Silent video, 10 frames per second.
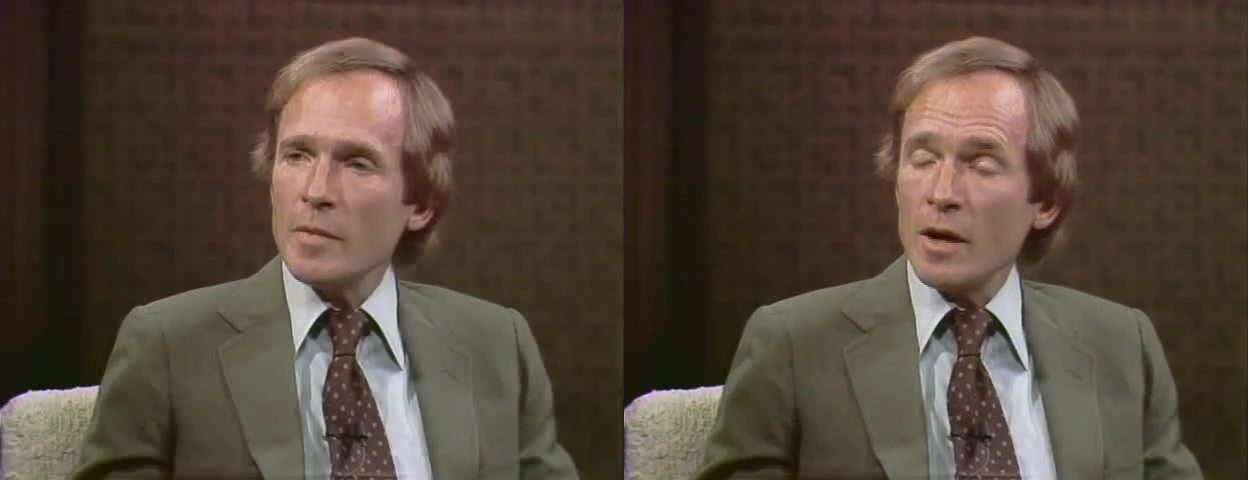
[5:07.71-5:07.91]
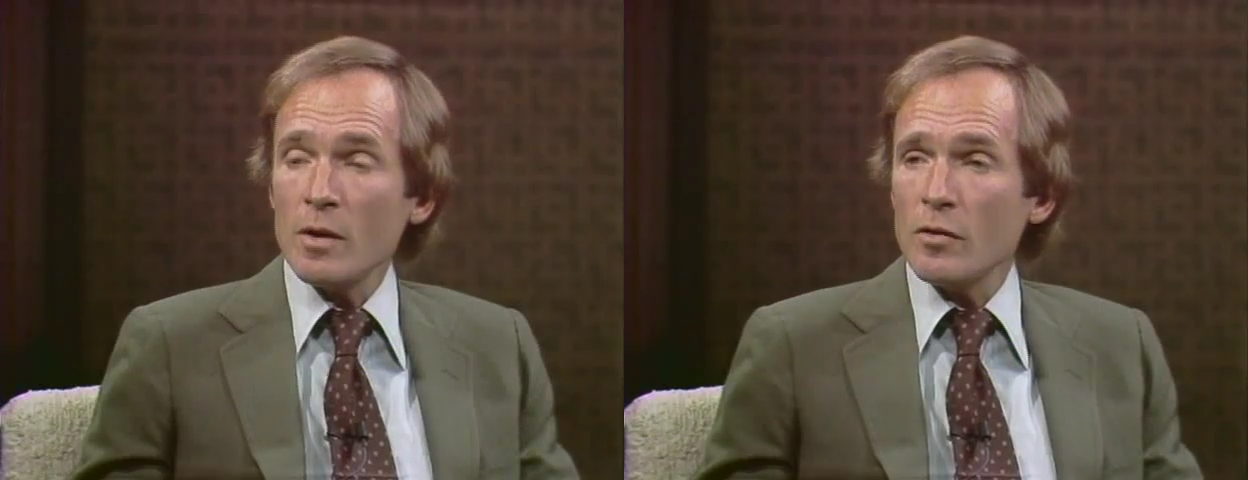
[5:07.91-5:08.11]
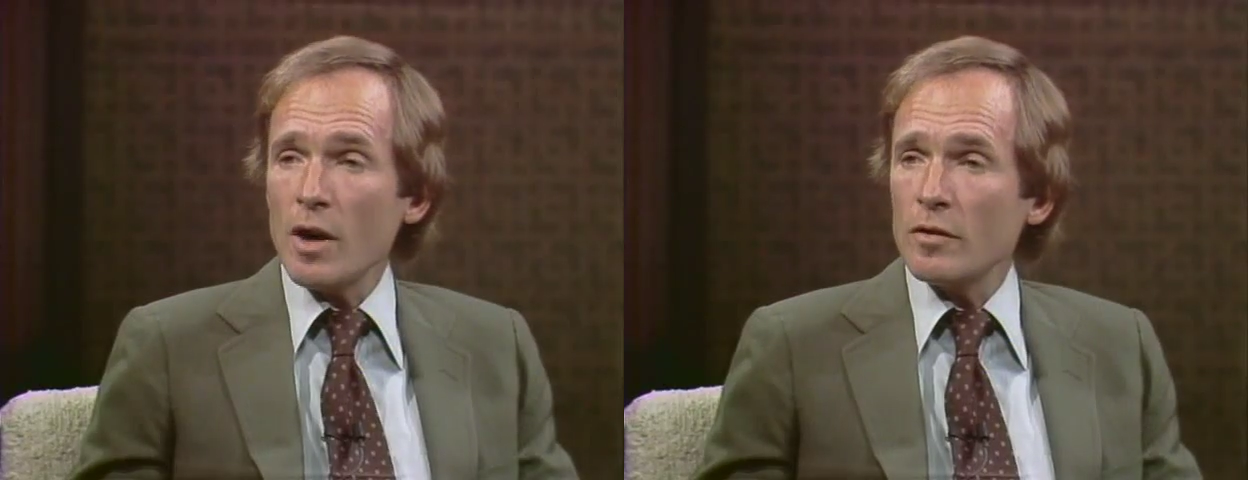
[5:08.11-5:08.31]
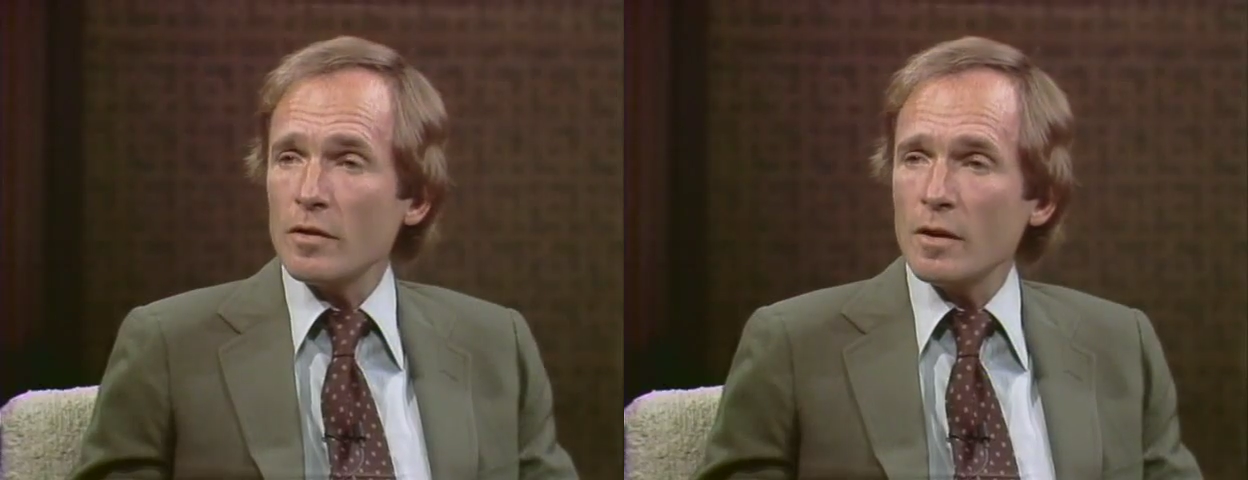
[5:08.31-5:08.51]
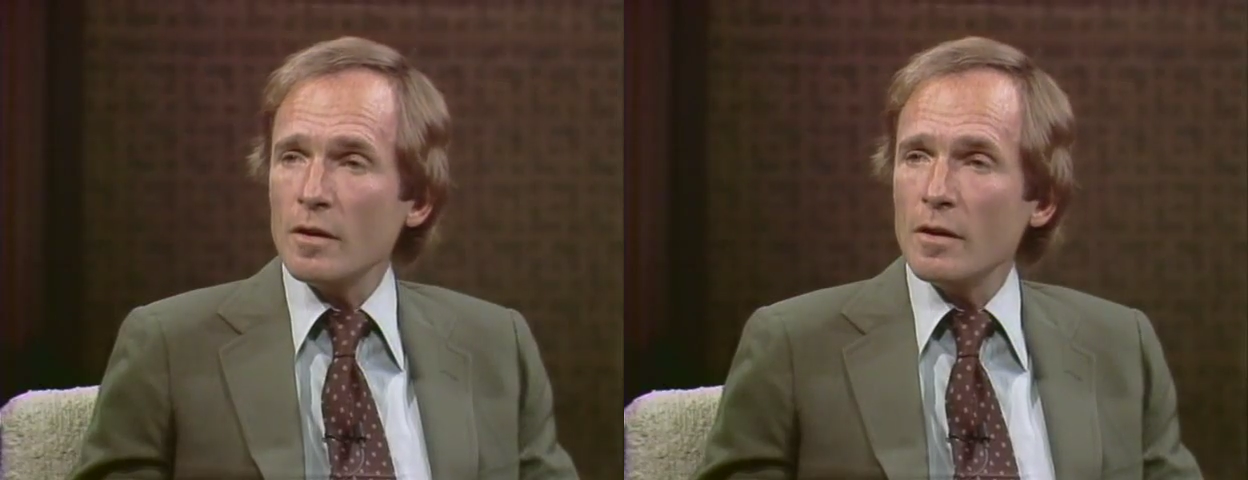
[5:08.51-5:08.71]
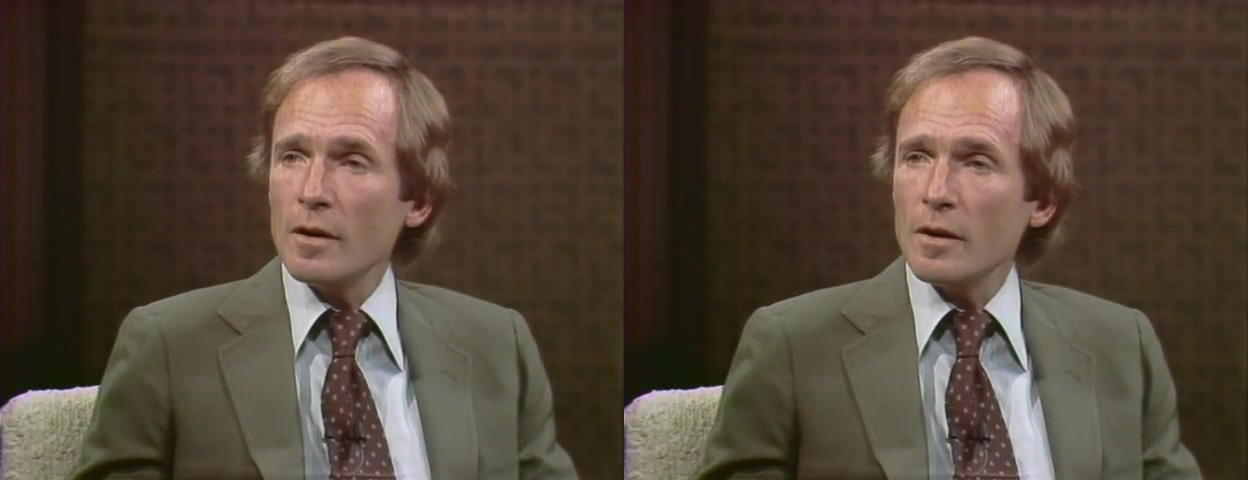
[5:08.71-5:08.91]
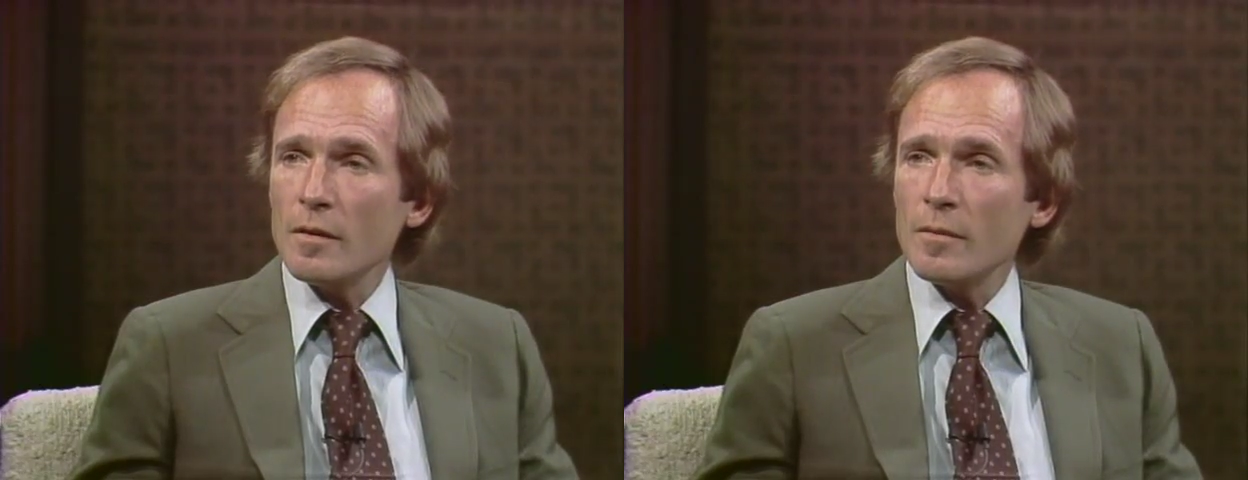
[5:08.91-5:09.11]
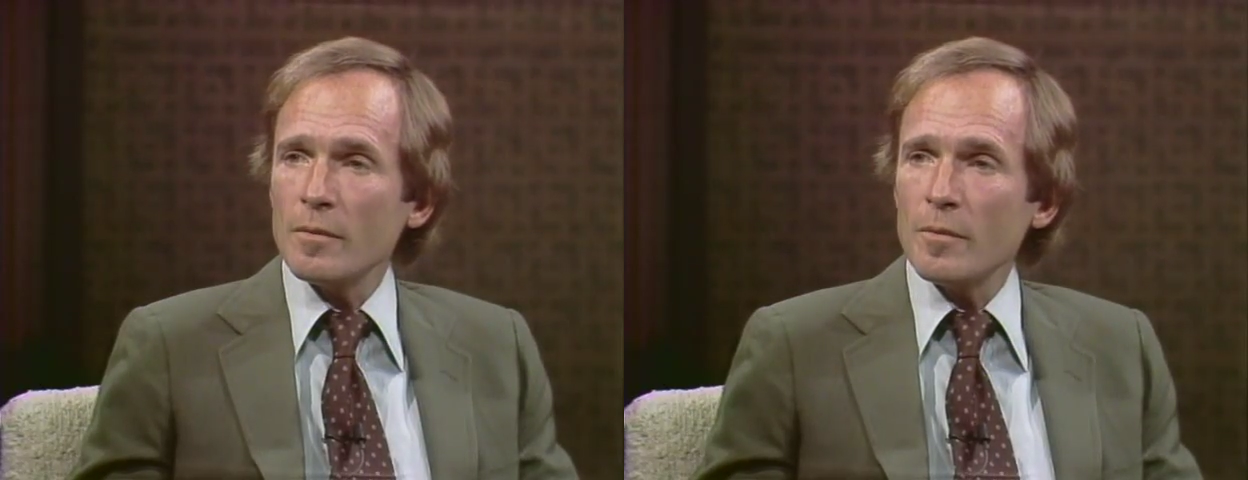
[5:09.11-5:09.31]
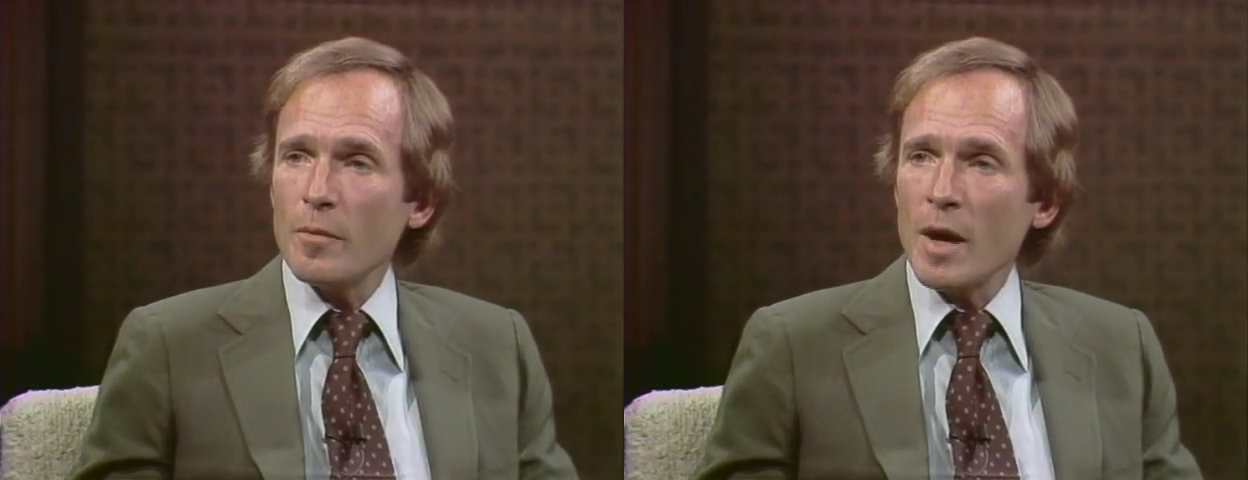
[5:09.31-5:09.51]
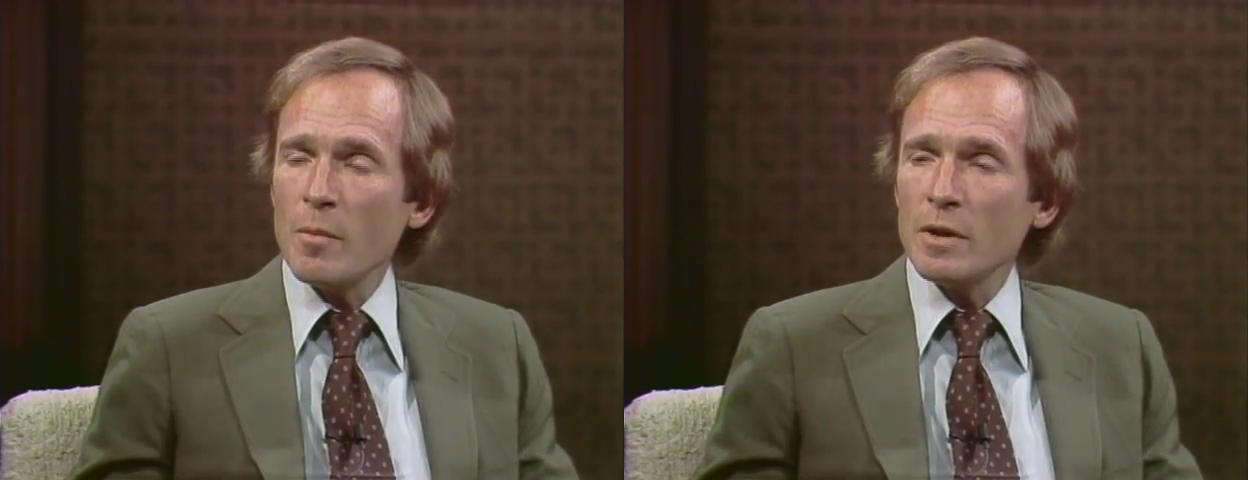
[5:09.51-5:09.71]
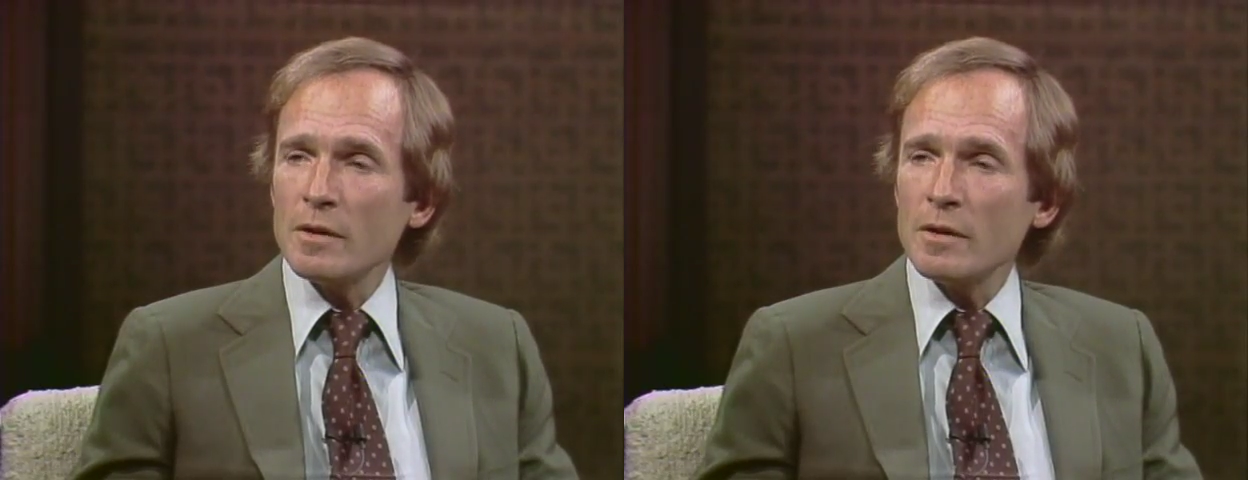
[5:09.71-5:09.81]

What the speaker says: Better adjusted, able